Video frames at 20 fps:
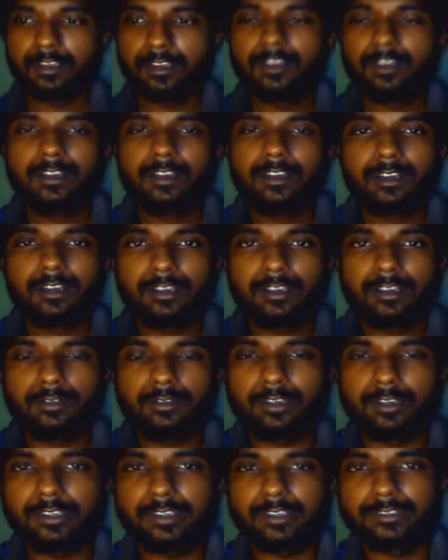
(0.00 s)
Hello
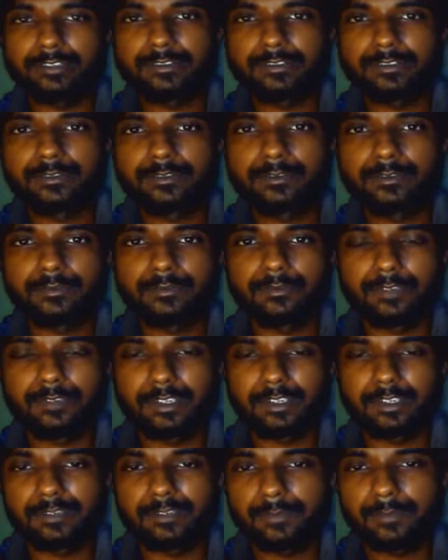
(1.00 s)
guys,
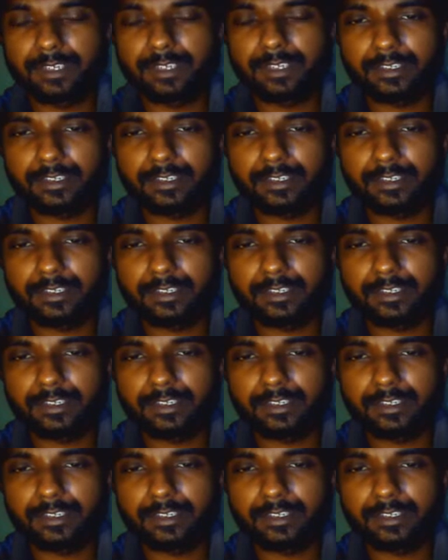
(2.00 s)
welcome back.